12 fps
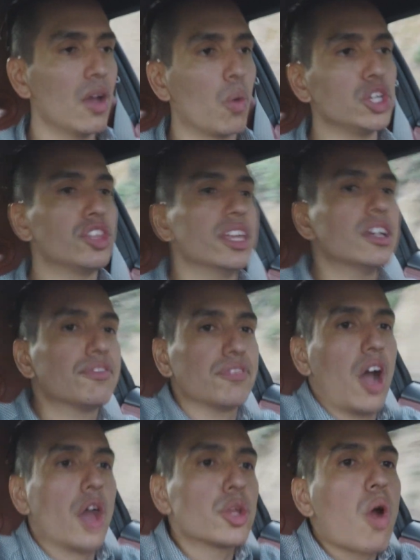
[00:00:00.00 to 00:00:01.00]
when you think
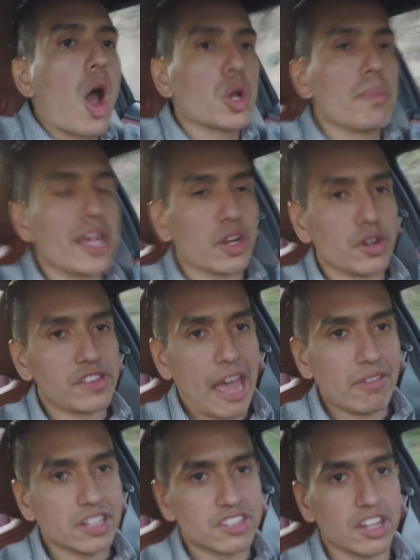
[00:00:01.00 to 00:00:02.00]
of other automakers
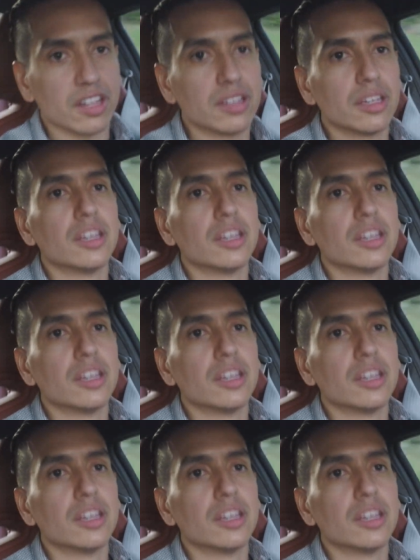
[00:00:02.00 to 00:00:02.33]
having to